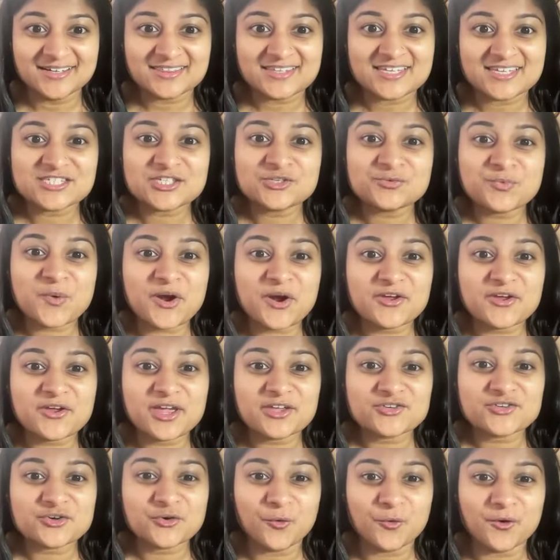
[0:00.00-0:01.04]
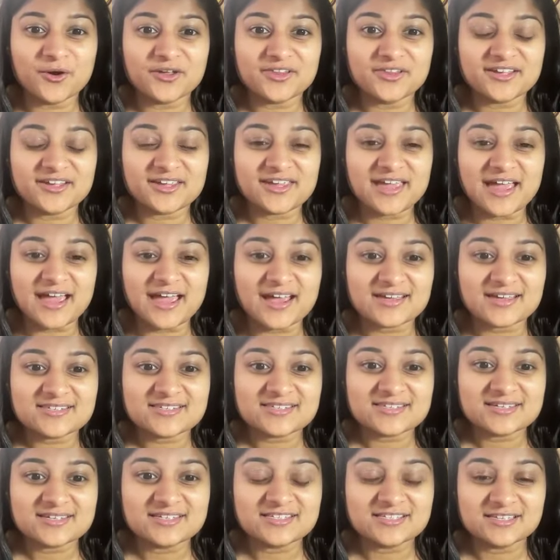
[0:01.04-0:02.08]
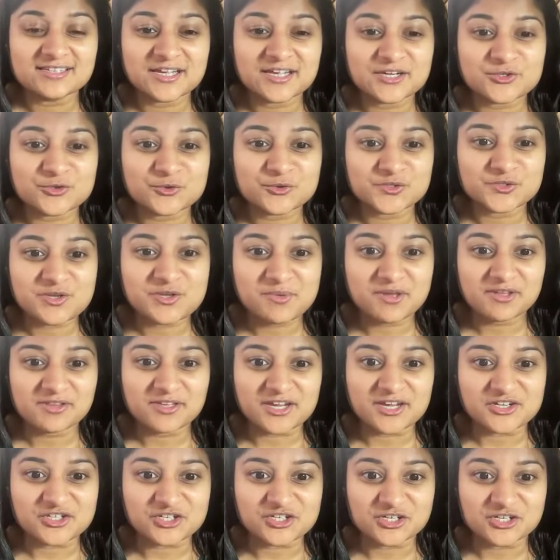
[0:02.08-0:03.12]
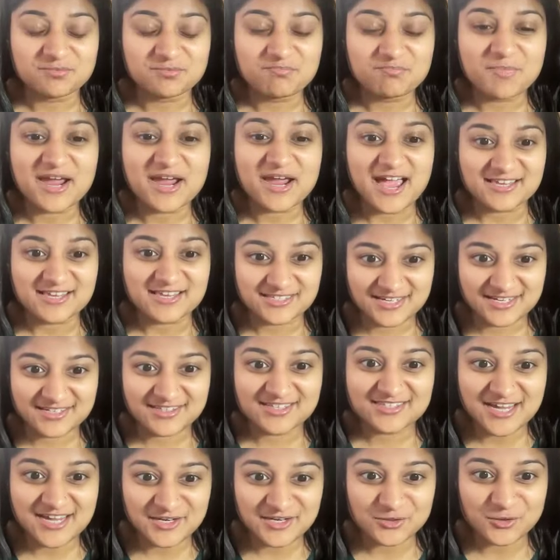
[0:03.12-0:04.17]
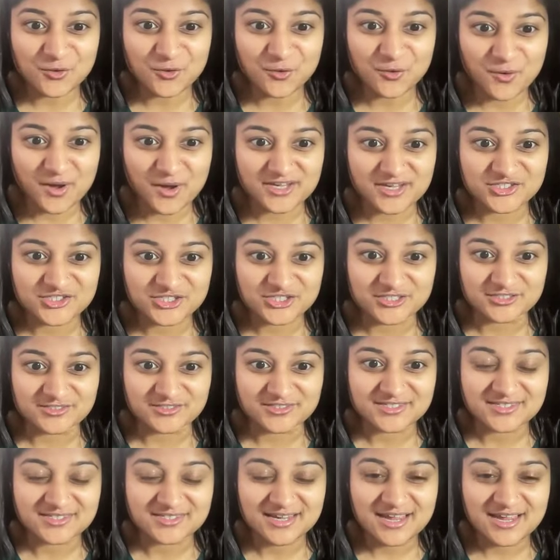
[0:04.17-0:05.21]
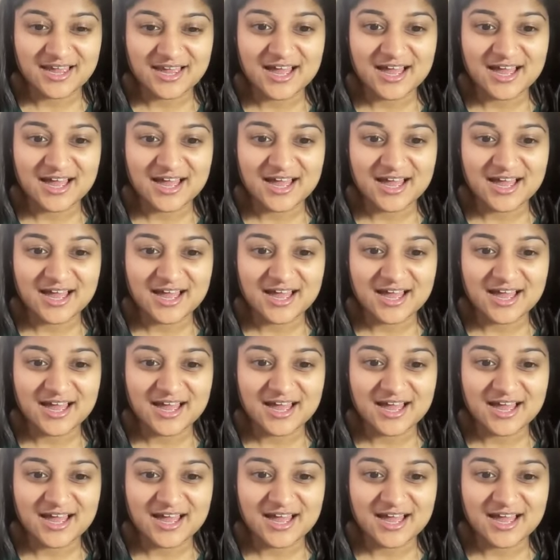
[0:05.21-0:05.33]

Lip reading: This is where you get your oil and gas intellectual stimulation by asking the technical questions.